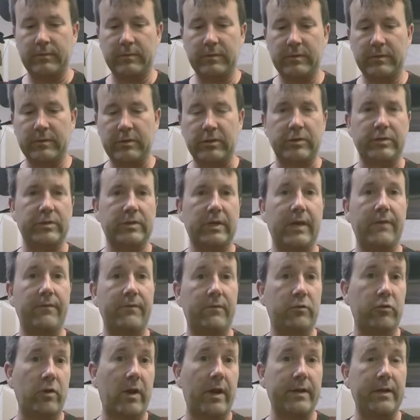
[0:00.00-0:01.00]
Just I've
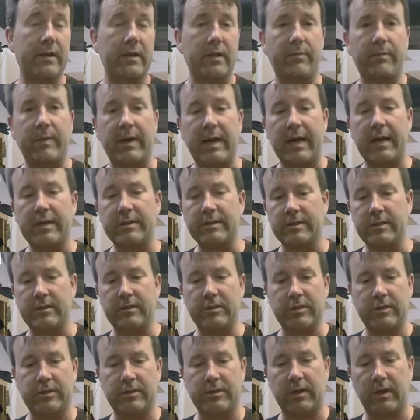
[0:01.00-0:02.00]
tried it in the past and
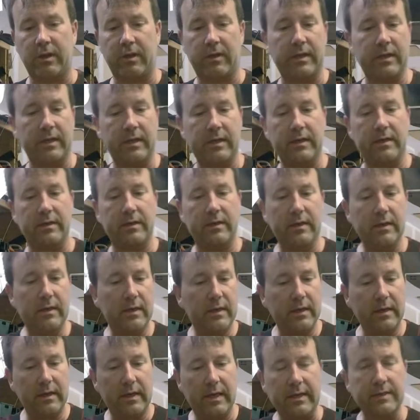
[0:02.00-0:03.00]
just didn't like it.
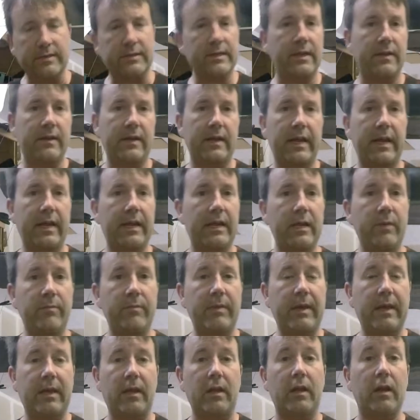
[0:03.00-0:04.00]
Can't say that I had any
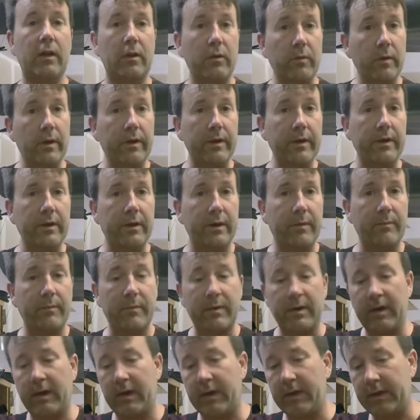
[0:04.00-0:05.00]
bad luck running them,
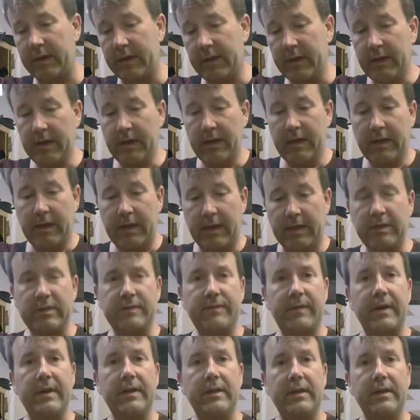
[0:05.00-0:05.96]
but I just find it